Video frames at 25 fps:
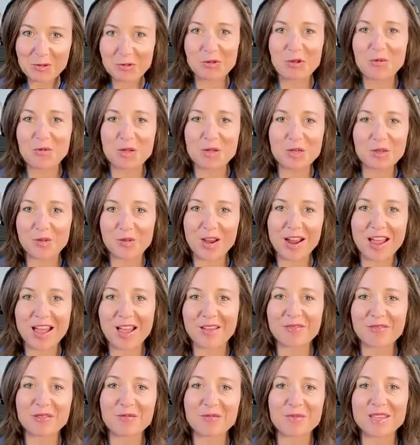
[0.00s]
you so much for
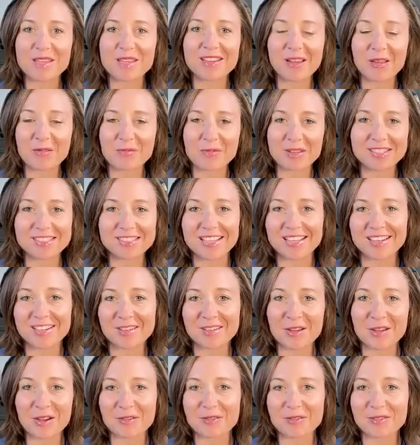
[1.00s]
having me. I'm excited
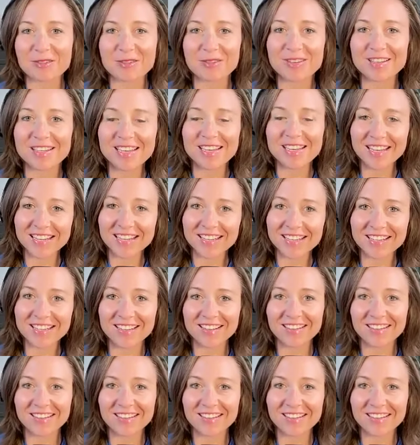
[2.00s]
to talk with you today.